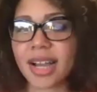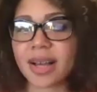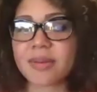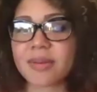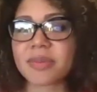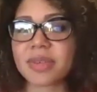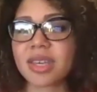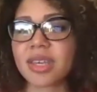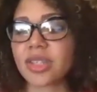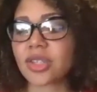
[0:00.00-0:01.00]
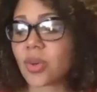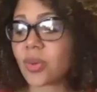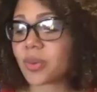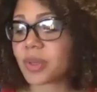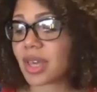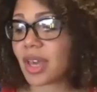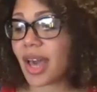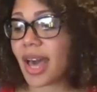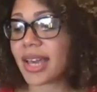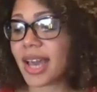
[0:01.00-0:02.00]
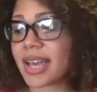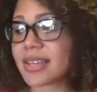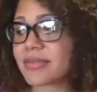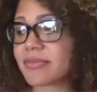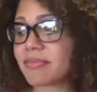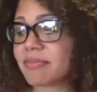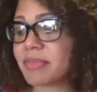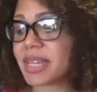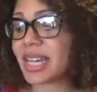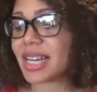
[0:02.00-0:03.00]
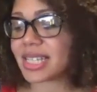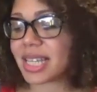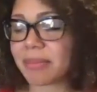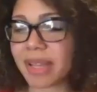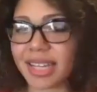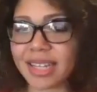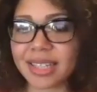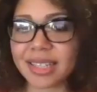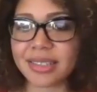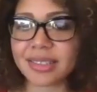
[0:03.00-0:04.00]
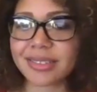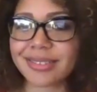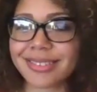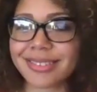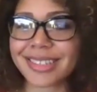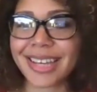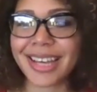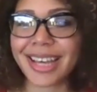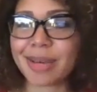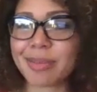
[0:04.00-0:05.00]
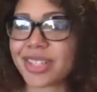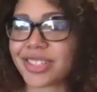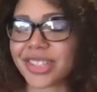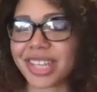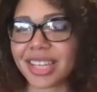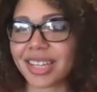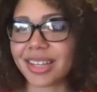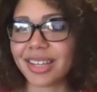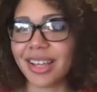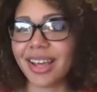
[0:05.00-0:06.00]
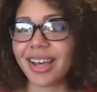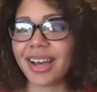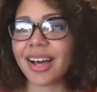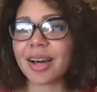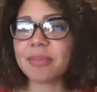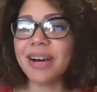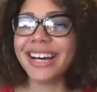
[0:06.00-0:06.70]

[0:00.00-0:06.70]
Um, so I, I, because I'm like a, I'm such a geek, um,